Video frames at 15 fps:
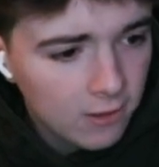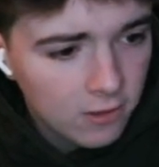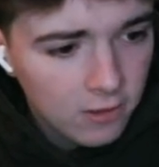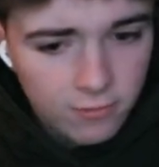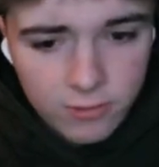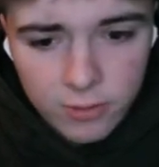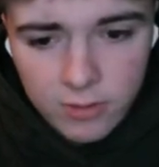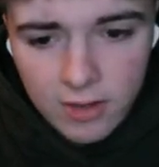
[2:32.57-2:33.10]

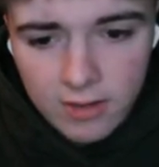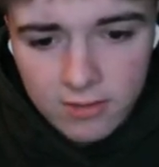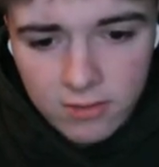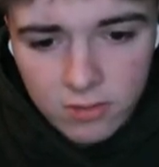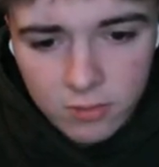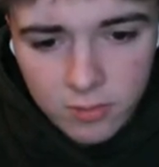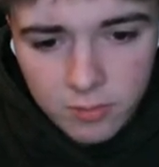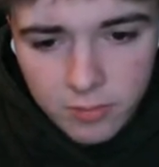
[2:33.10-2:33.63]
for you guys a
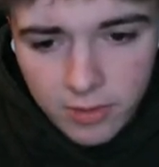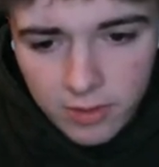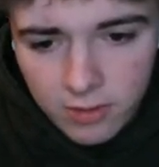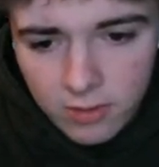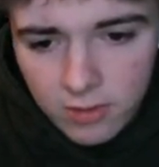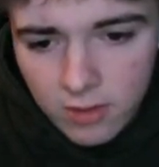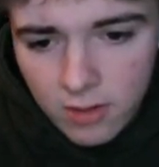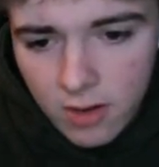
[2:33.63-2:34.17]
little bit better.
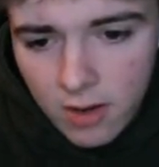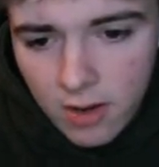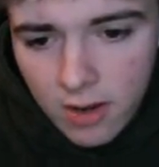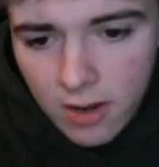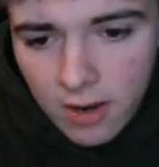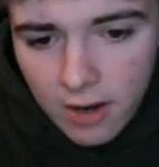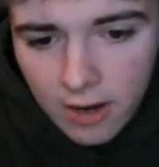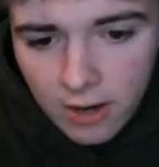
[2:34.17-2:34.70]

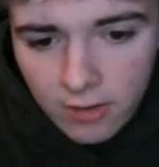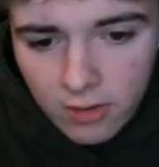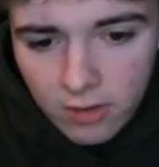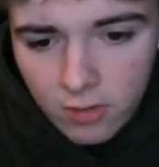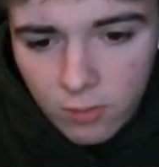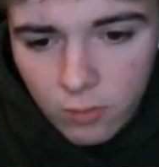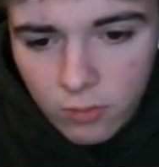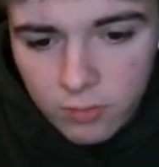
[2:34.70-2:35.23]
And
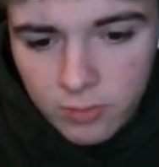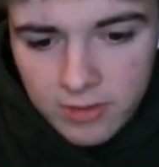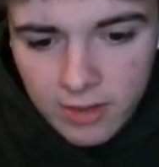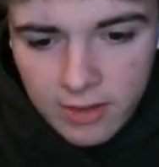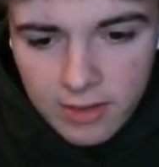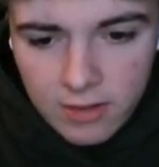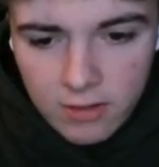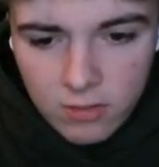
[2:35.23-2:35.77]
then we'll be
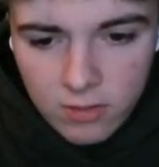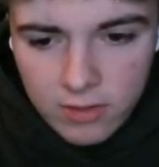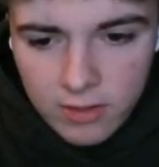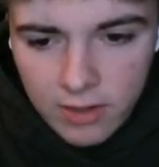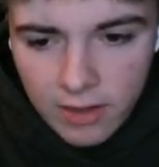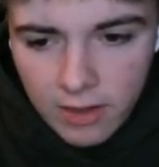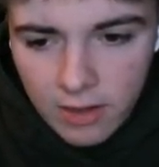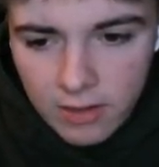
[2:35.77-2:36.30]
taking a look
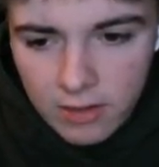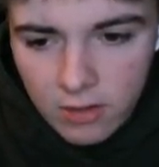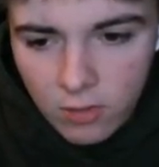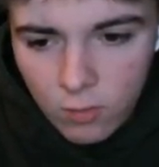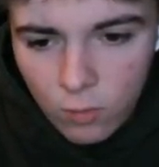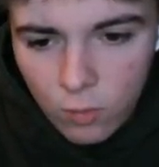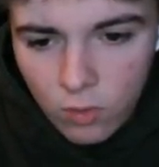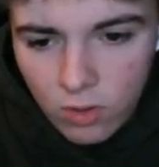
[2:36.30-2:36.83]
at
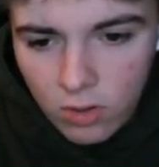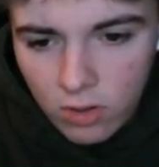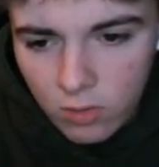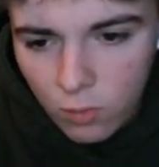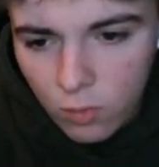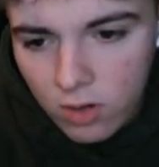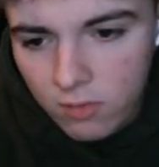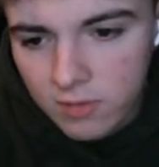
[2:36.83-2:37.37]
what
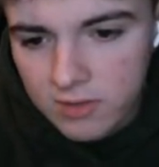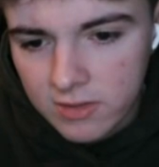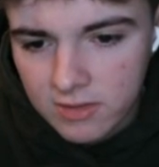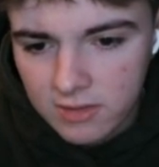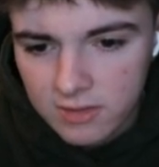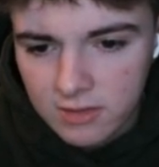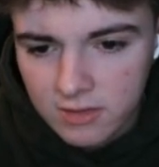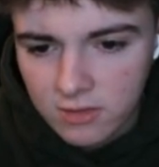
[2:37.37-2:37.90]
our
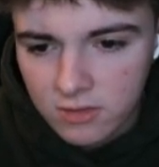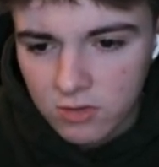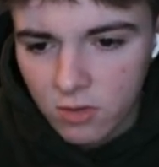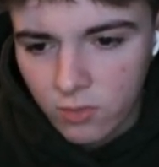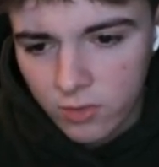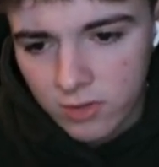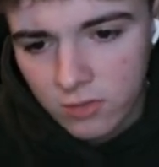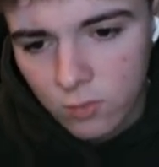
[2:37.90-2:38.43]
resistance zone
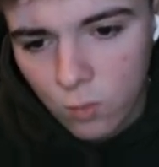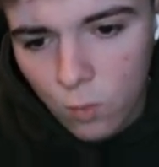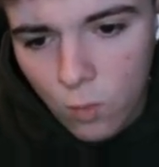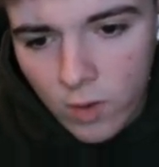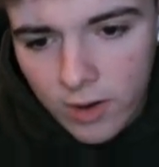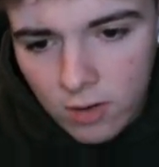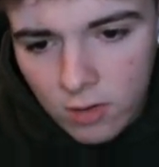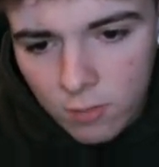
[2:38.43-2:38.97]
is,
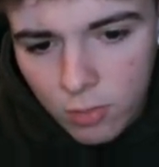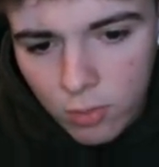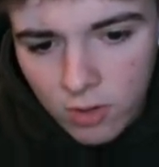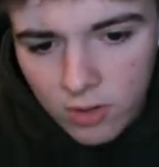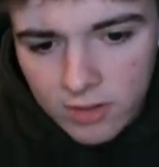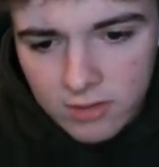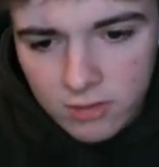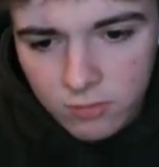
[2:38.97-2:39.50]
where
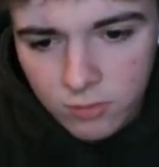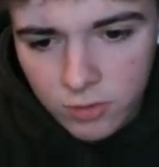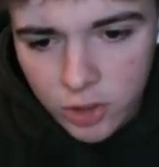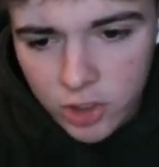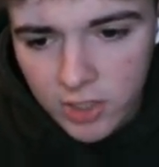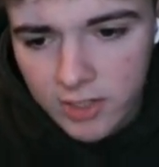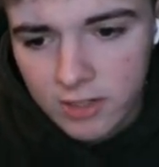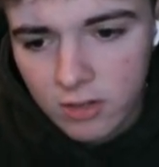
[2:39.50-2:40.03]
price is
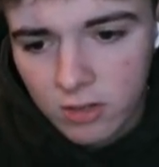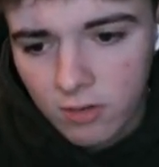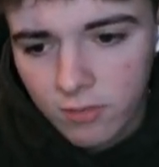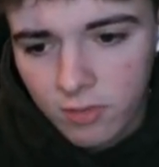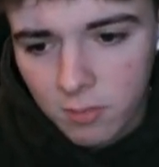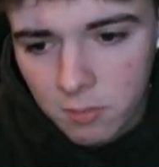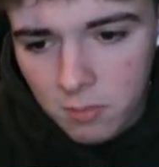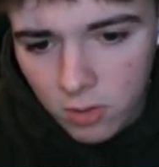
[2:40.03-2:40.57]
rejecting off
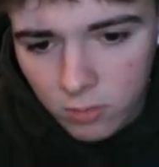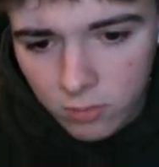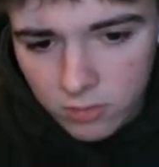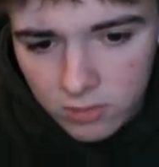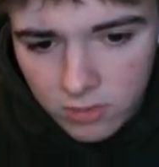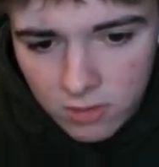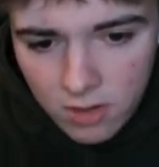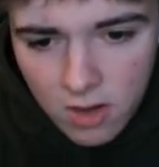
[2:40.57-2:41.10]
the
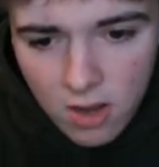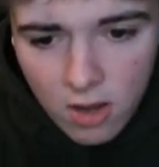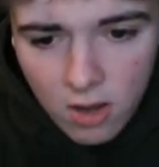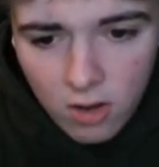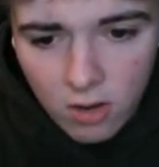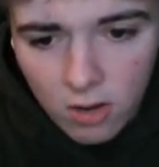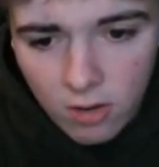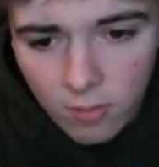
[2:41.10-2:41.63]
most.
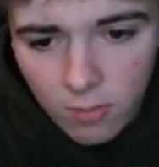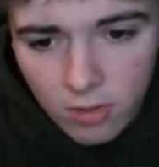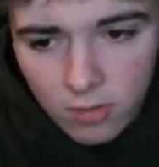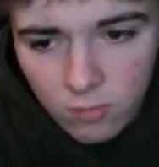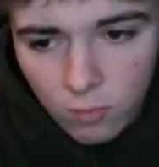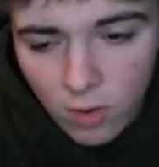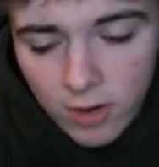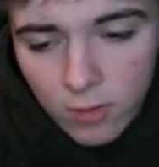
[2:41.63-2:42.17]

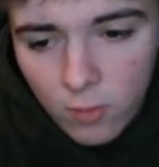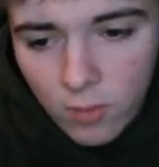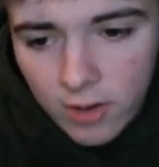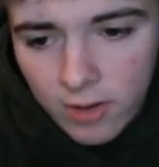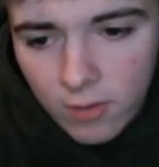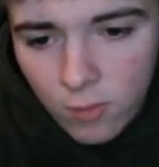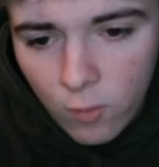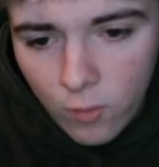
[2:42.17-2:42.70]
Right
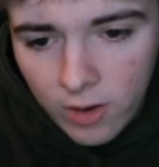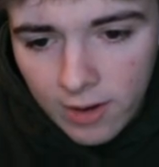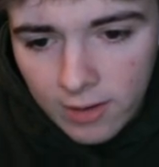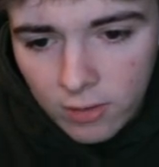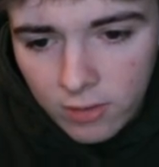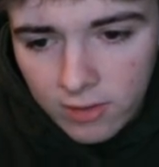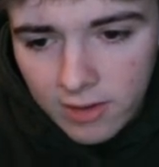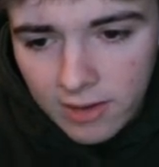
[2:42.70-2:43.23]
away when I
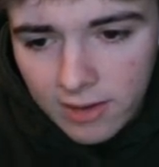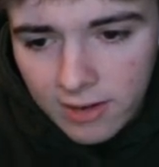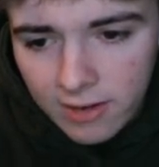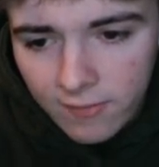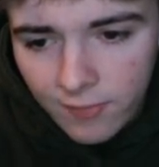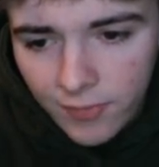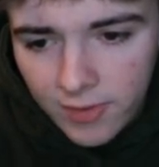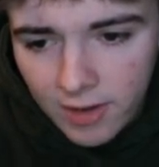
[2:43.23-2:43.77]
look at it,
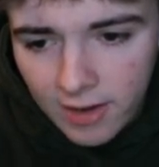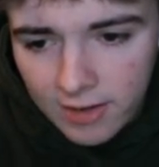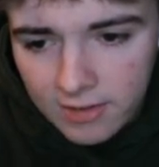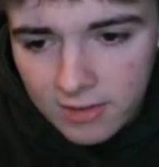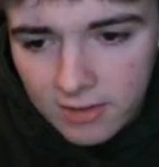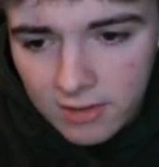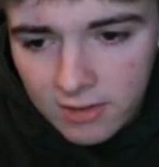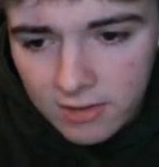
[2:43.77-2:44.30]
I
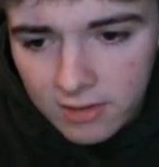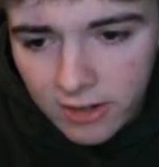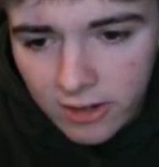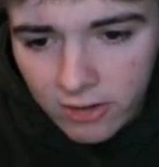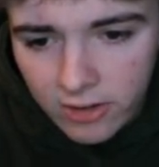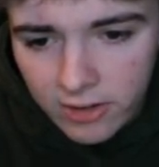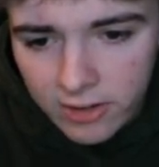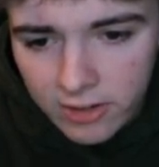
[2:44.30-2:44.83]
see this
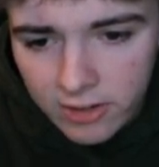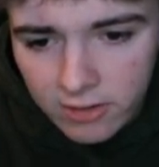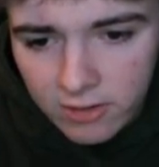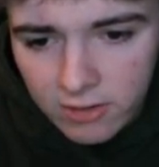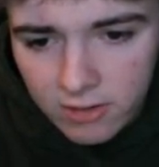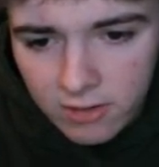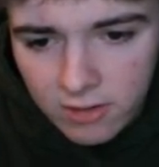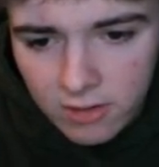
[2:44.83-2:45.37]
area
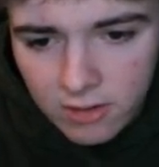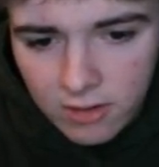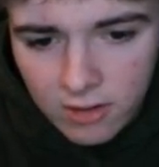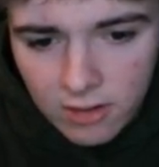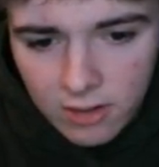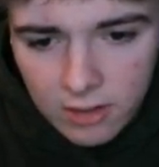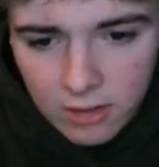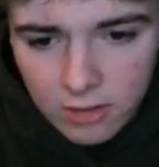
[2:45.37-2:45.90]
here.
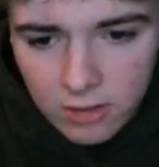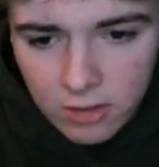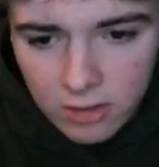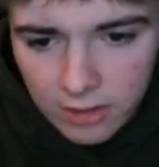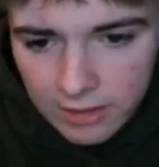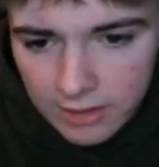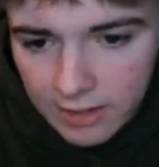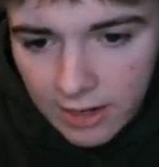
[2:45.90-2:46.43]

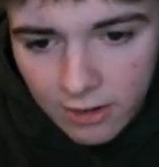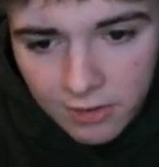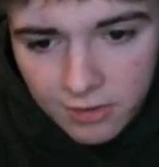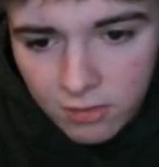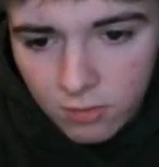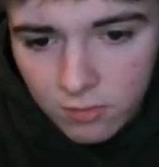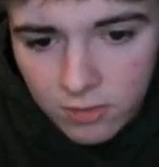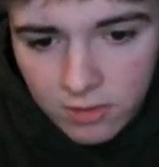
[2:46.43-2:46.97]
It carries
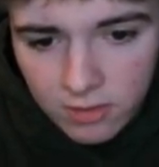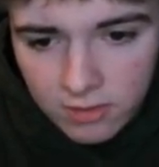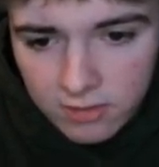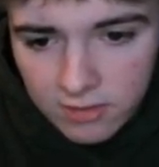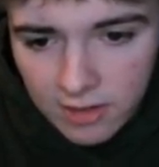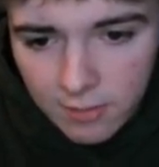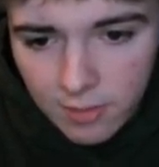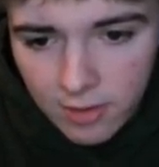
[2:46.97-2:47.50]
over to the
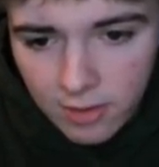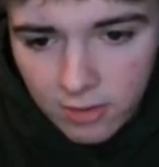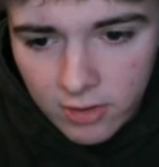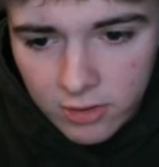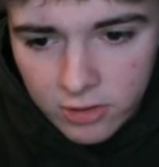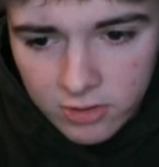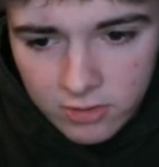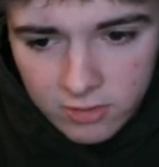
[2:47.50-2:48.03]
same area just